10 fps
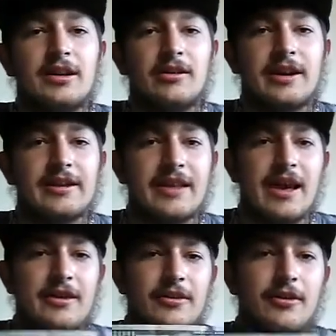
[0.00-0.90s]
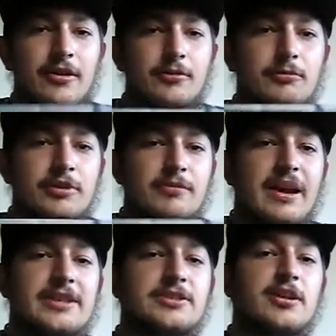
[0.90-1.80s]
Okay, that hard work
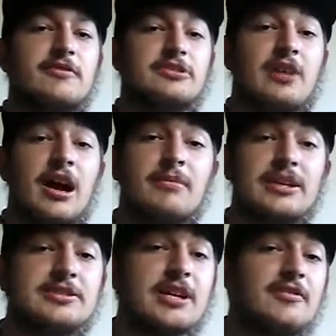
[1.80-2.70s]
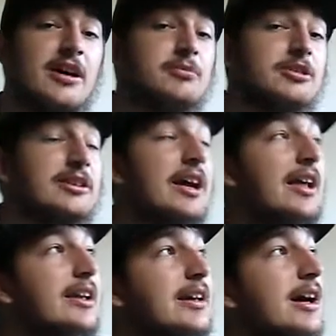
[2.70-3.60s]
pays off. Which I'm looking
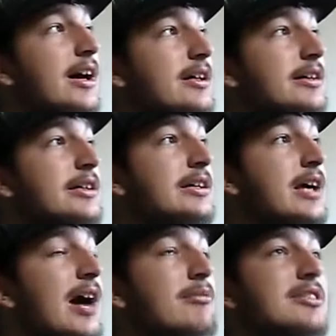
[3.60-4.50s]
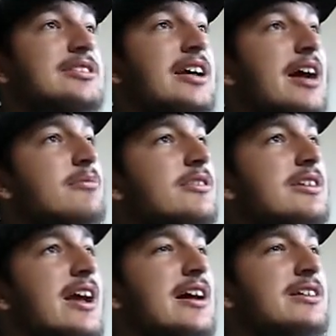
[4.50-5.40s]
at I want to say I'm
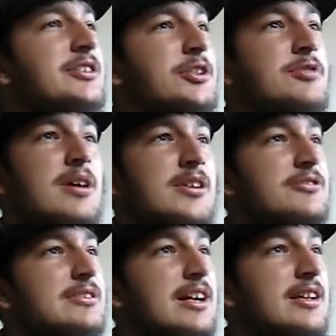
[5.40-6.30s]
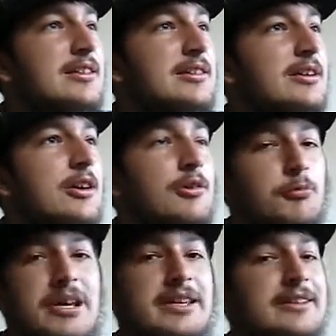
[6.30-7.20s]
looking at a $200
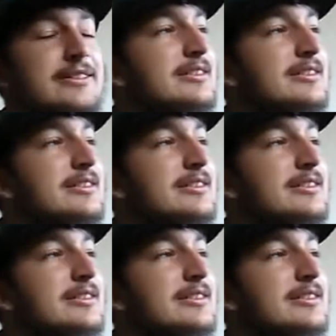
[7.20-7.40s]
weekend.